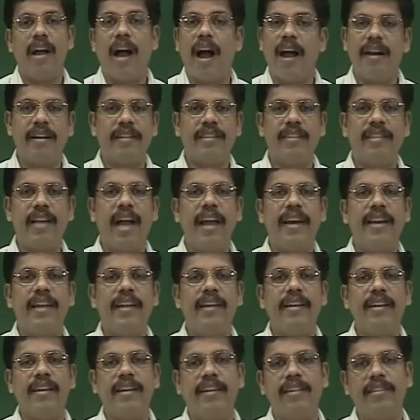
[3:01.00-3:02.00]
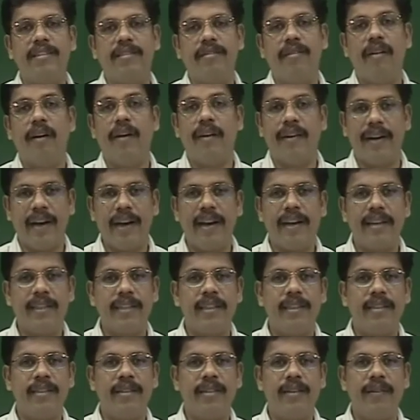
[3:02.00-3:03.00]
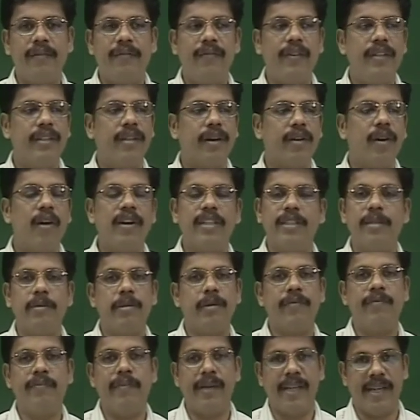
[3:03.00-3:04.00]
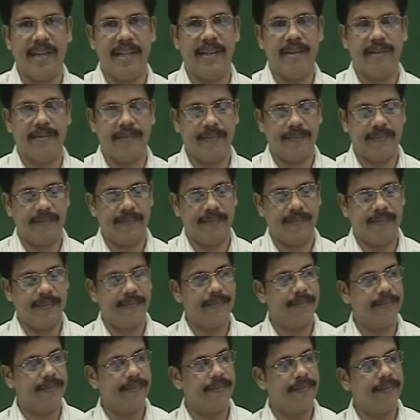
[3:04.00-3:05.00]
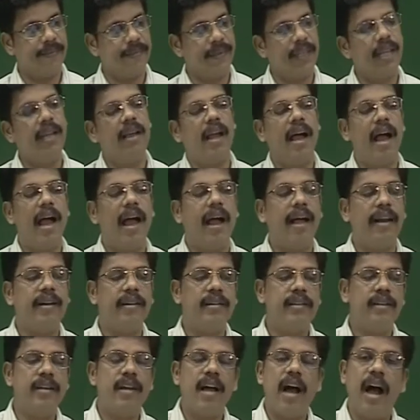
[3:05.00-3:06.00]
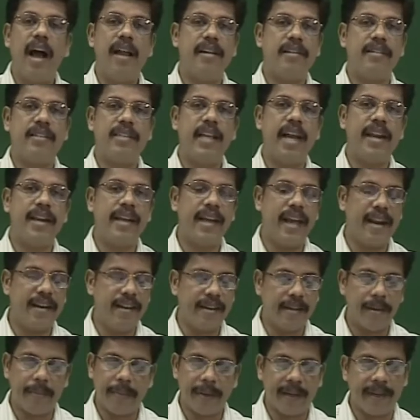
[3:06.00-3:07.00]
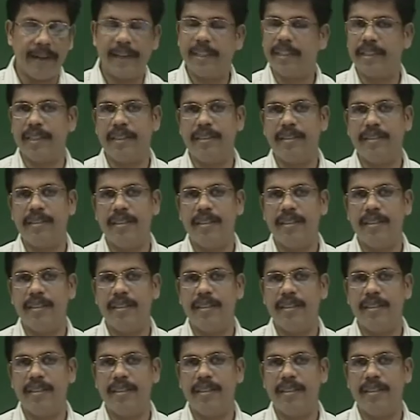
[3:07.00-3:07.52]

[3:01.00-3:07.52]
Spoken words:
understanding is related with the concept of meaning, and understanding and interpretation.